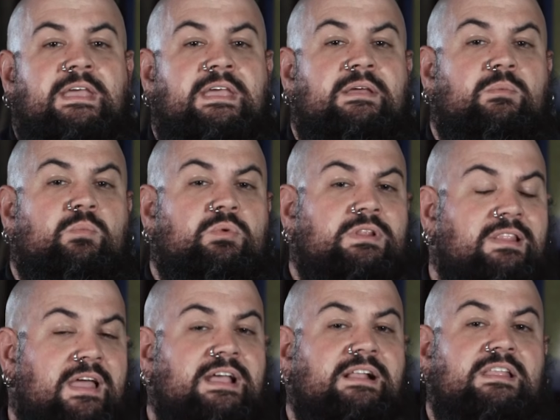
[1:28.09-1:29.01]
It would
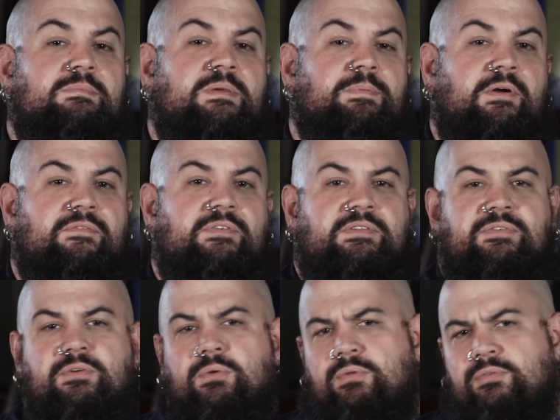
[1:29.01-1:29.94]
likely be perfect
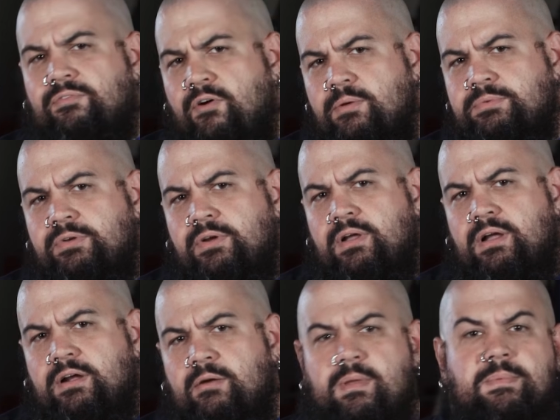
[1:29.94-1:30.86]
for an old farm
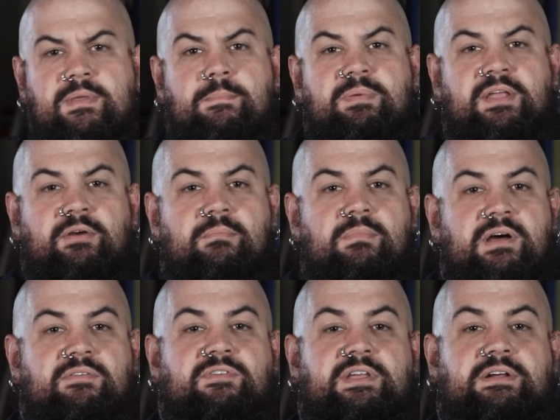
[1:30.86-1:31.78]
truck or maybe a beater
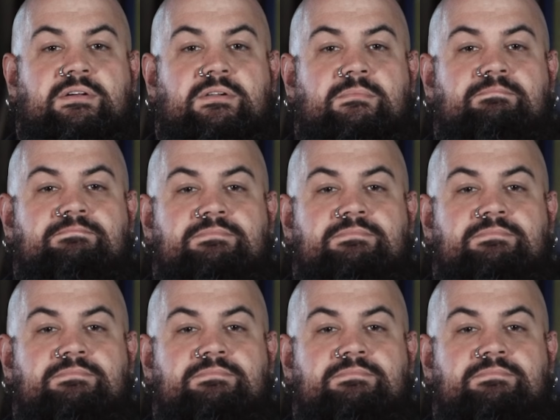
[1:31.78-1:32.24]
mud vehicle.